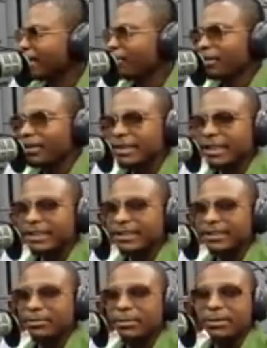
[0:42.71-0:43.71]
I don't get Tiny
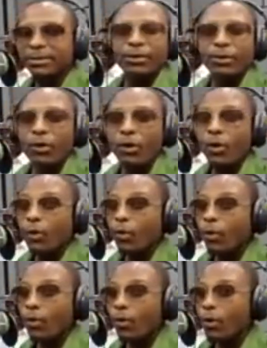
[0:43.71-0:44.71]
number. Oh?
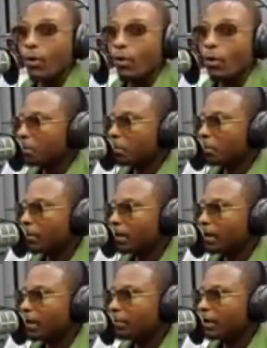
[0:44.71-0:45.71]
Me,
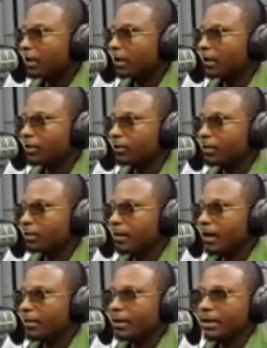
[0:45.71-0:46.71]
you know, I
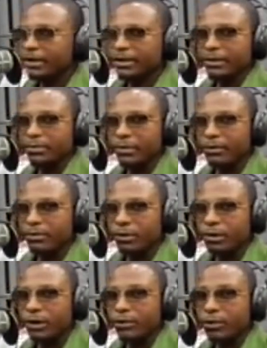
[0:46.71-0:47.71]
mean, you follow your
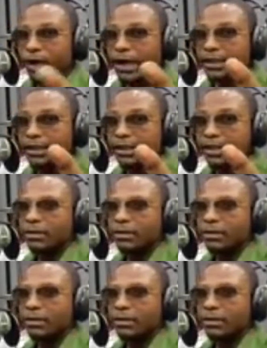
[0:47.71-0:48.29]
own IG.